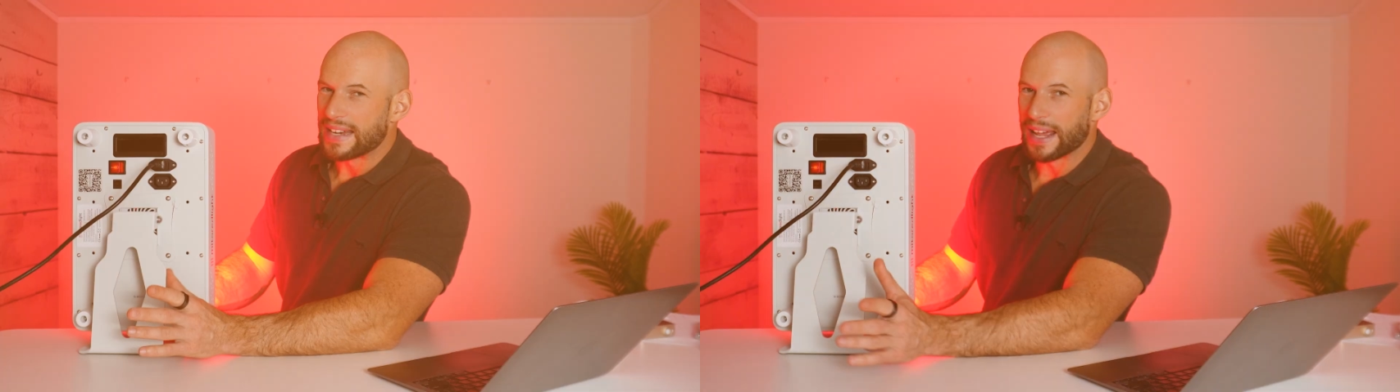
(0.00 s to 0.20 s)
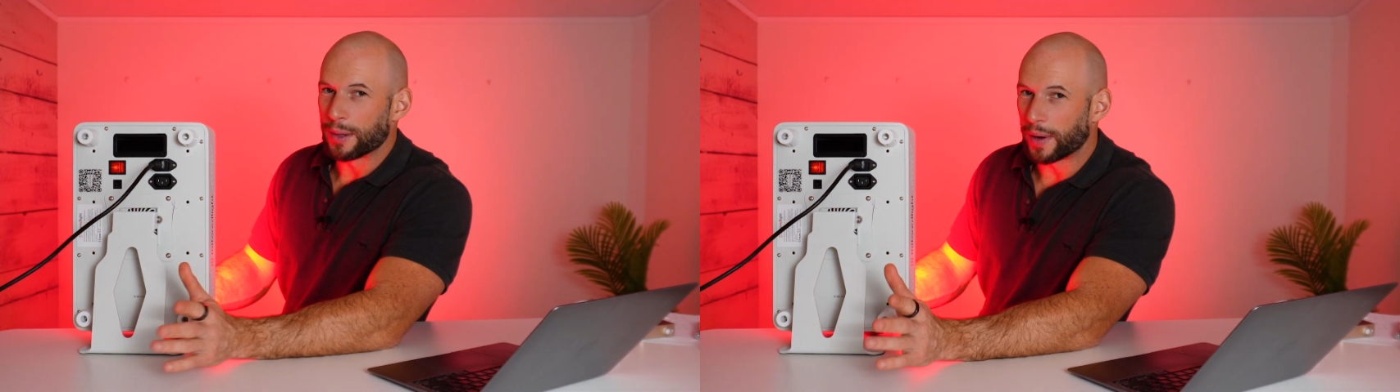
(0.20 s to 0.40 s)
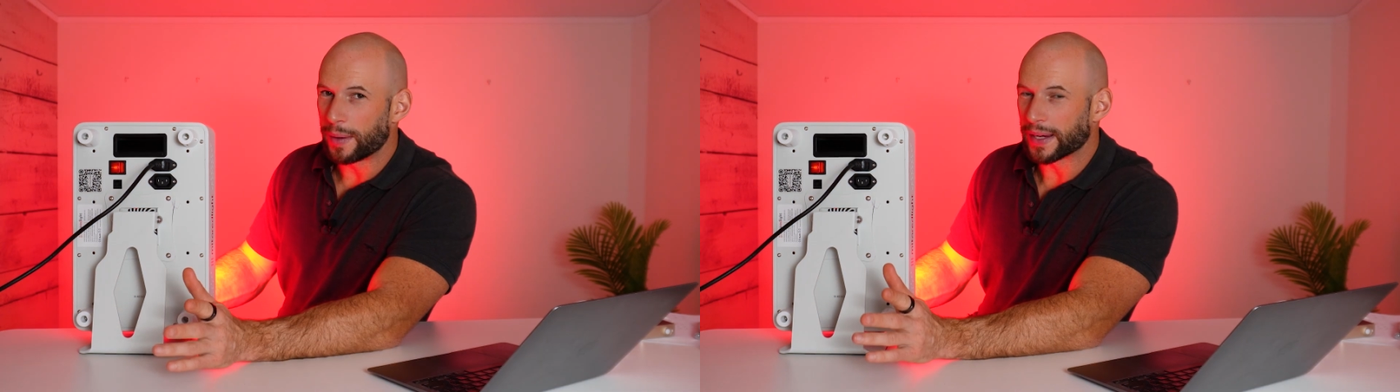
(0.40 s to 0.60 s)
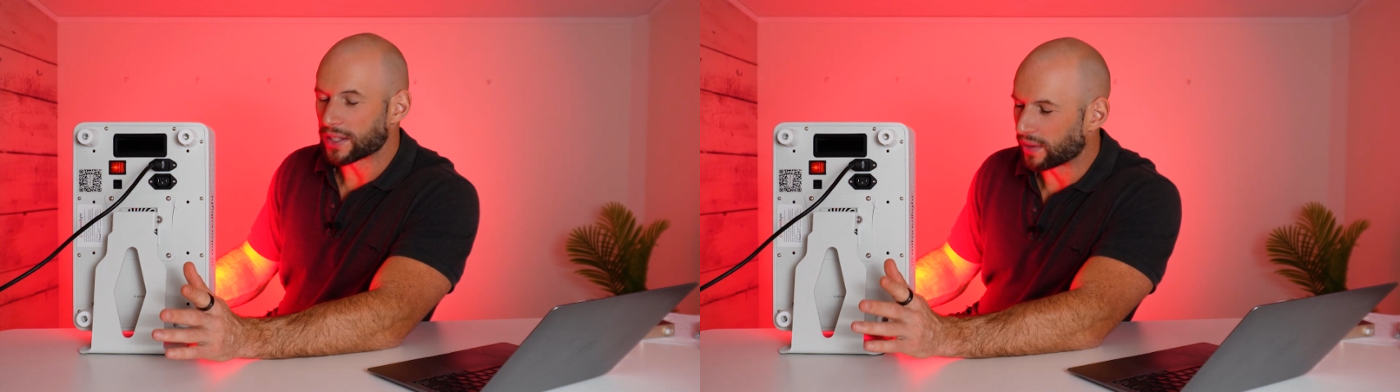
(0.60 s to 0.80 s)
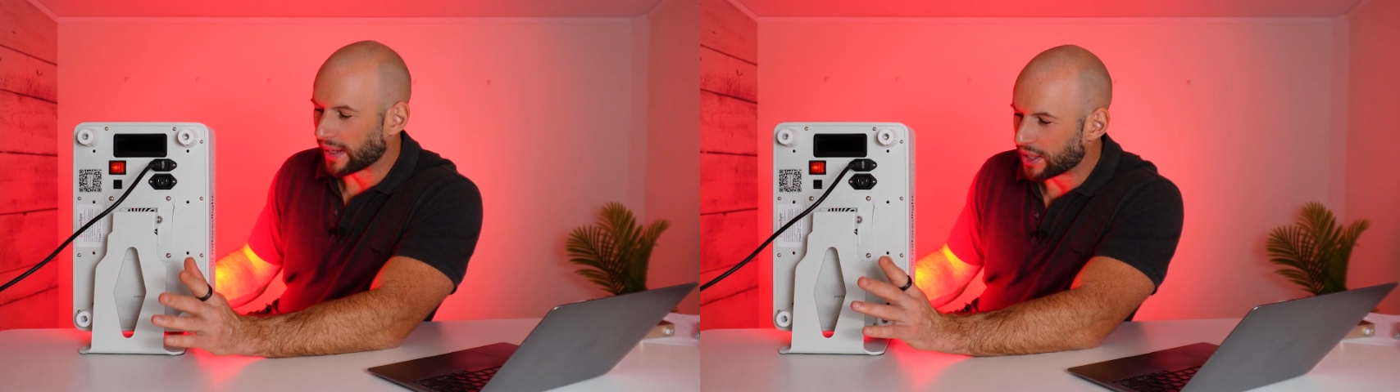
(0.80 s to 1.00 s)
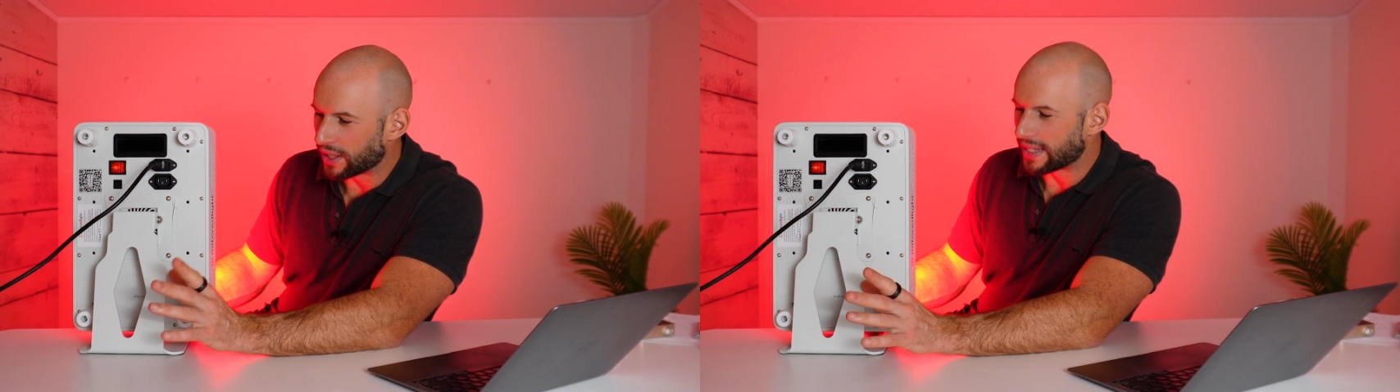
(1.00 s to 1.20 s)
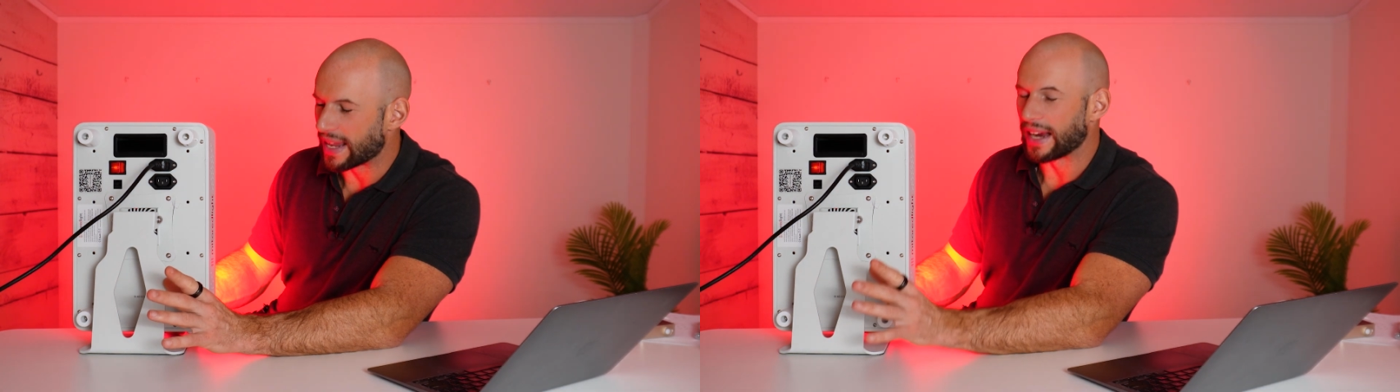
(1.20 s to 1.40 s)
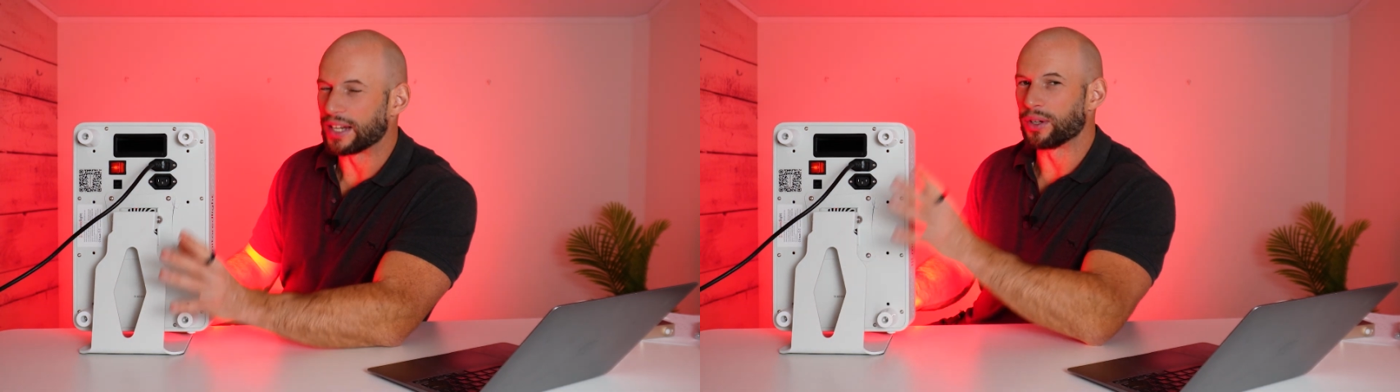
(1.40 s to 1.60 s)
now, the Biomax 300
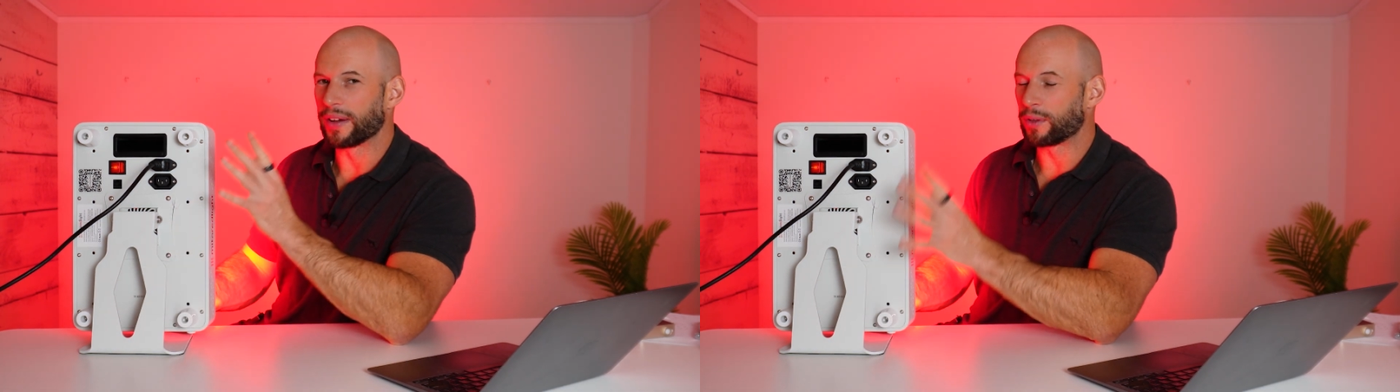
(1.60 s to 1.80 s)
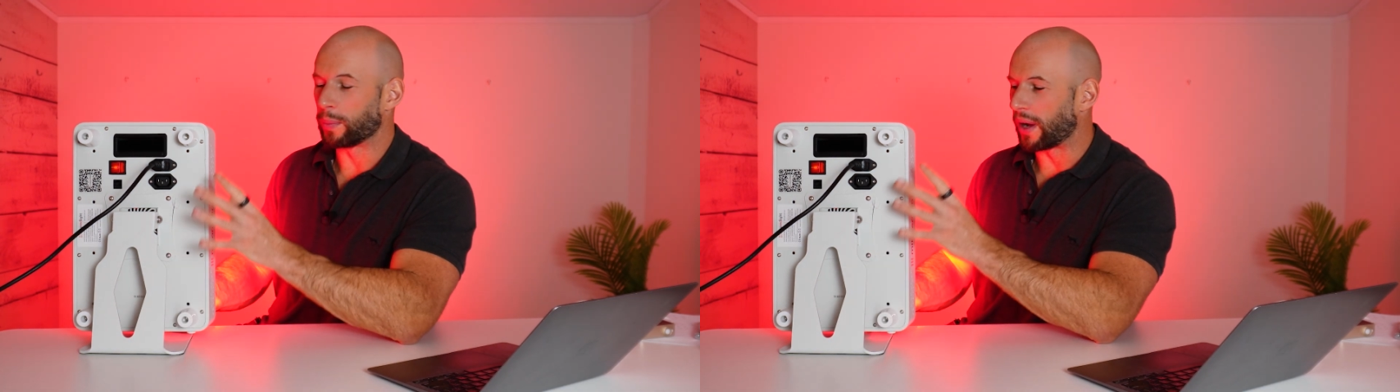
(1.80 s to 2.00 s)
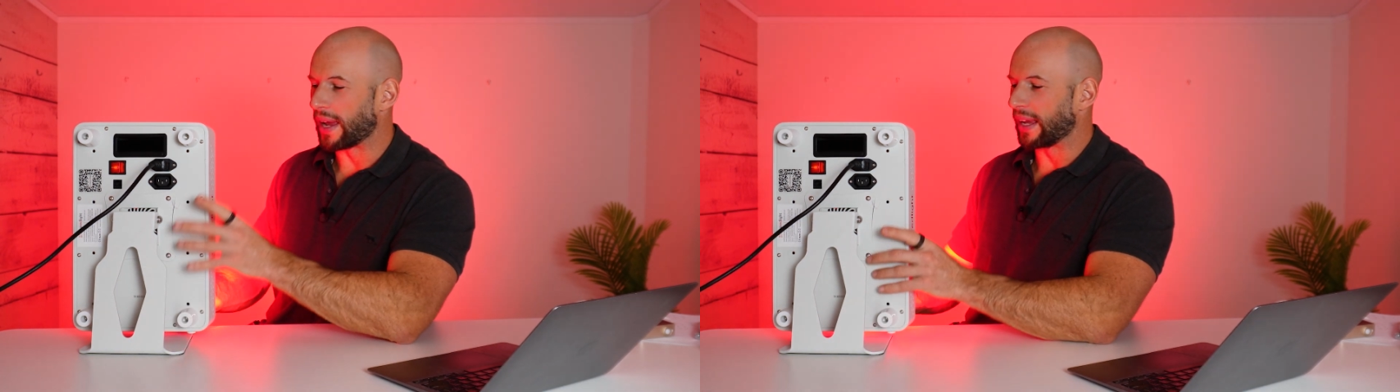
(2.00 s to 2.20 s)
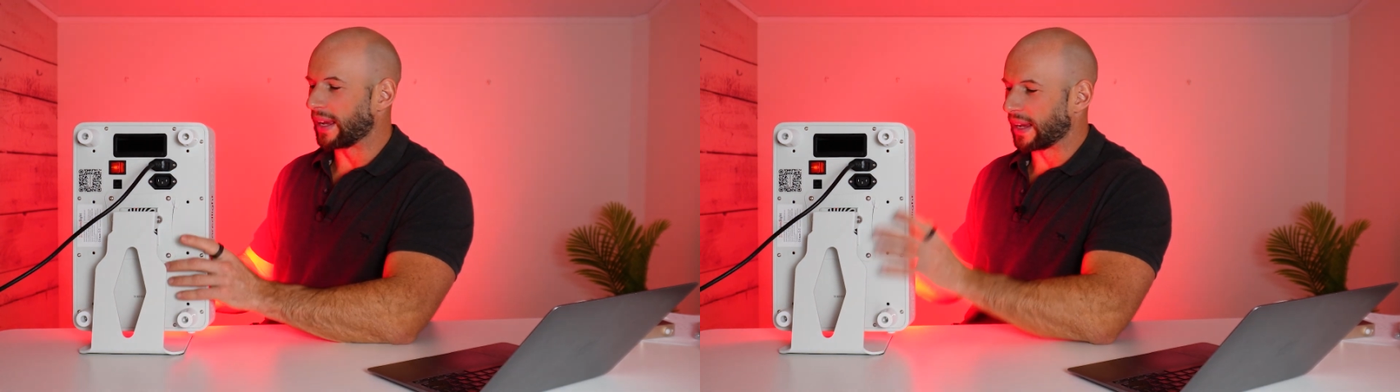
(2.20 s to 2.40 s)
stand, you have to buy